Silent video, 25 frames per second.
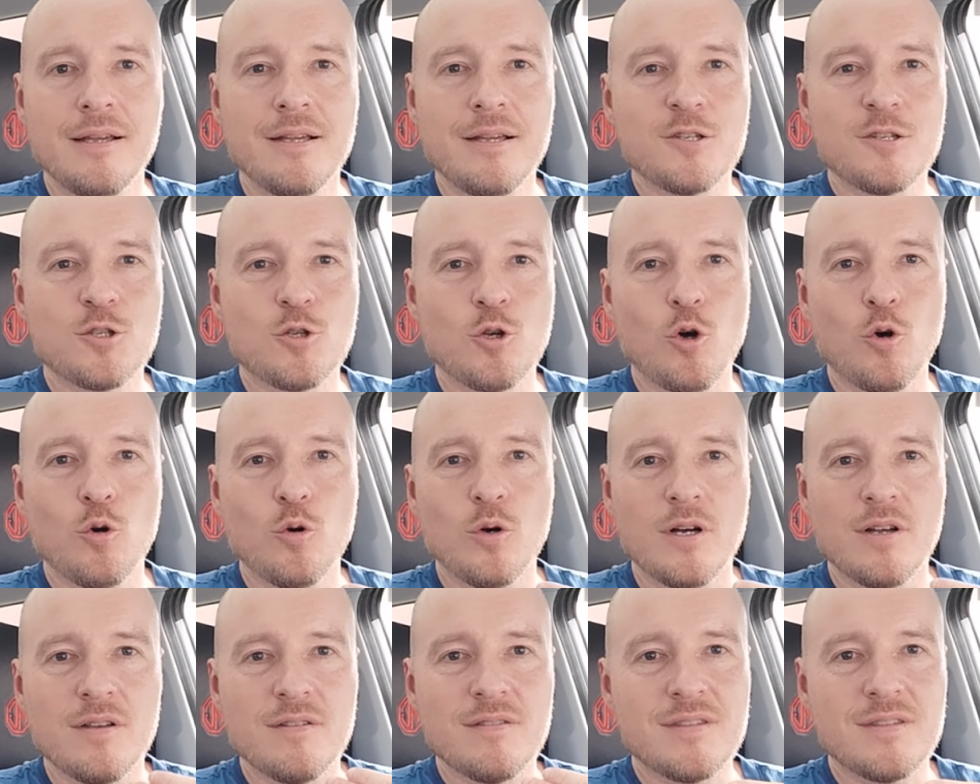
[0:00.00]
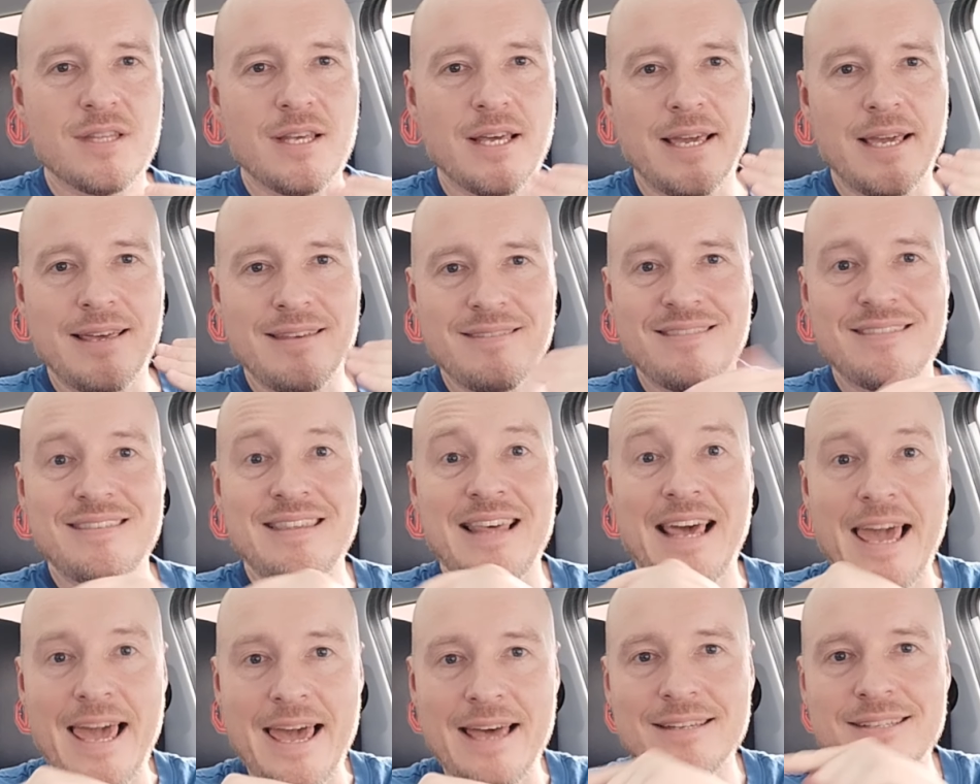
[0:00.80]
So
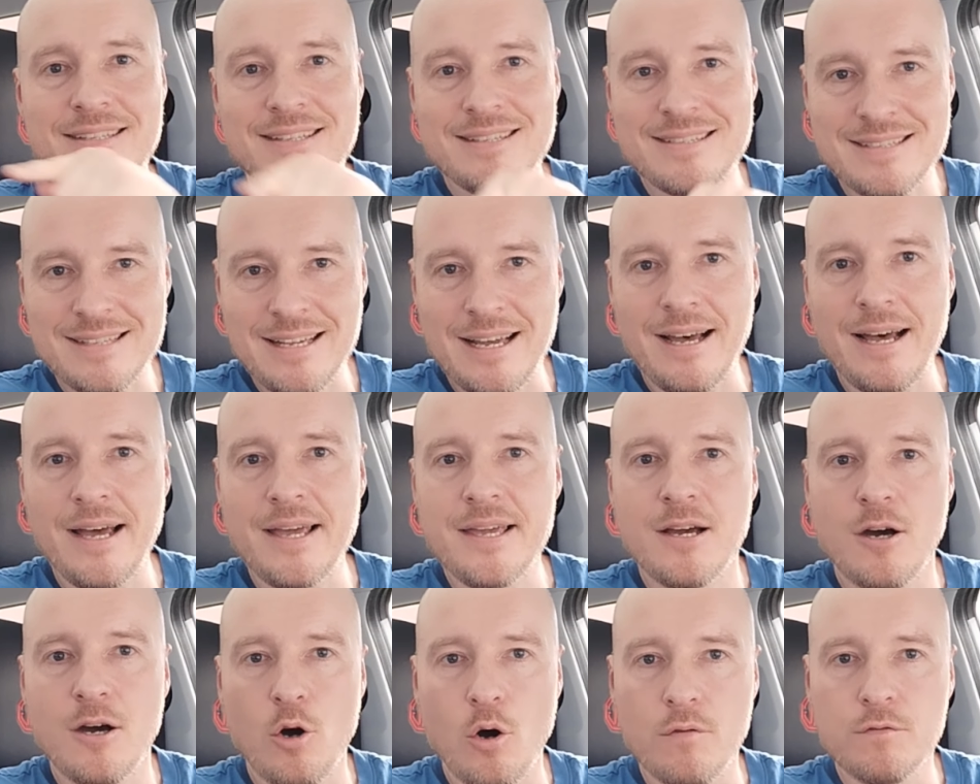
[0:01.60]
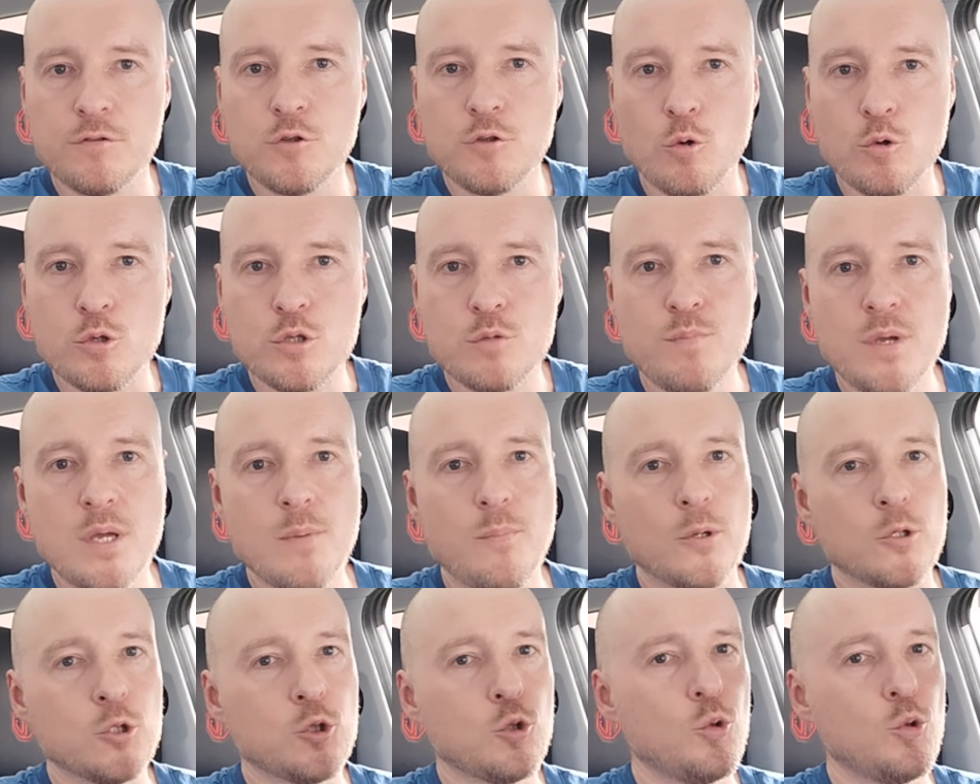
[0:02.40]
their desire of those
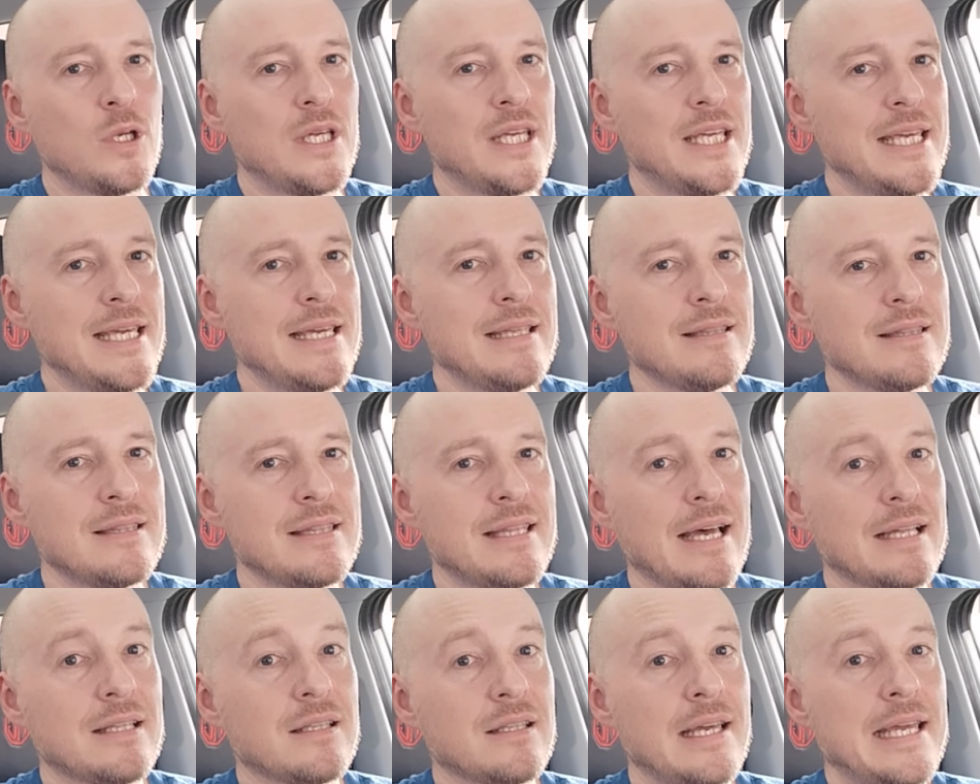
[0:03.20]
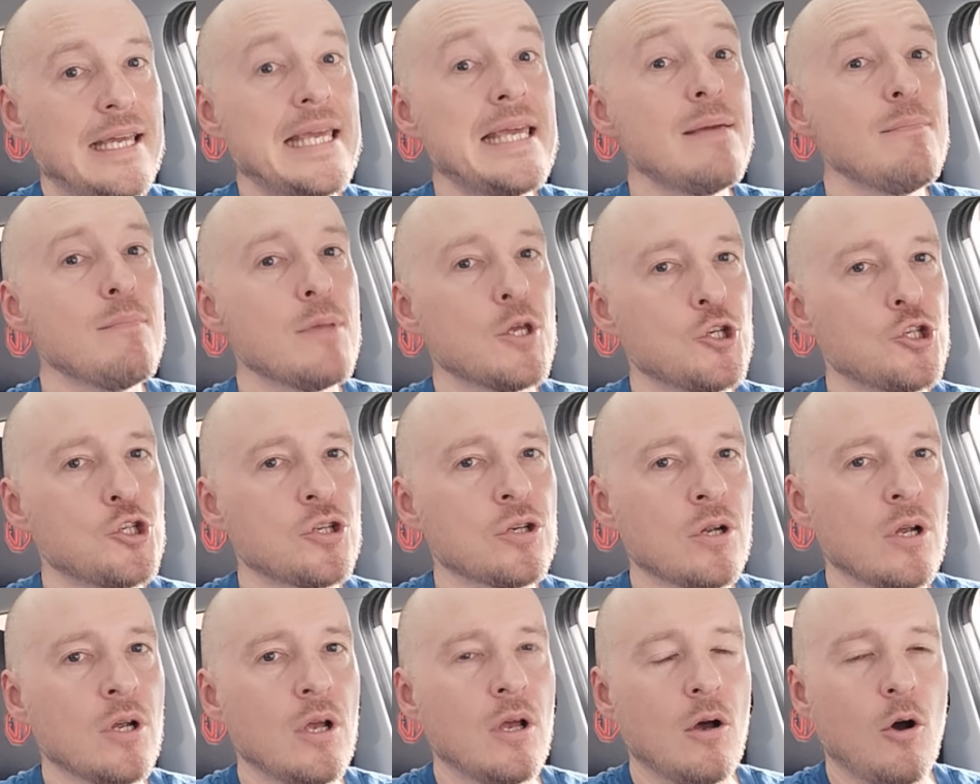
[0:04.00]
people to hit that
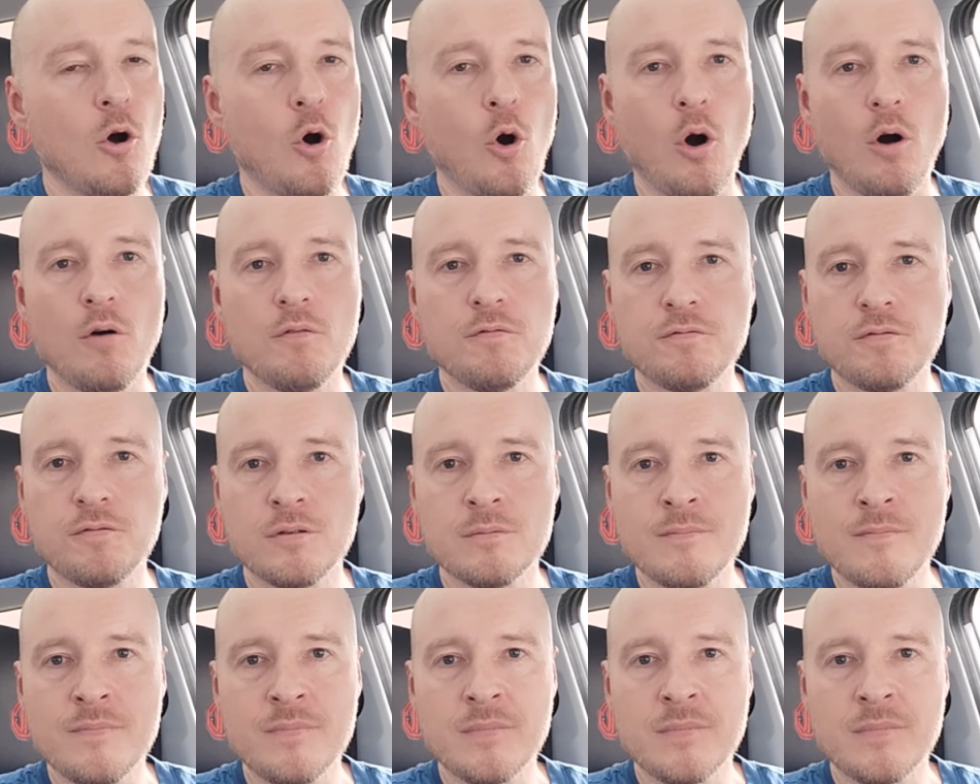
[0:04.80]
image of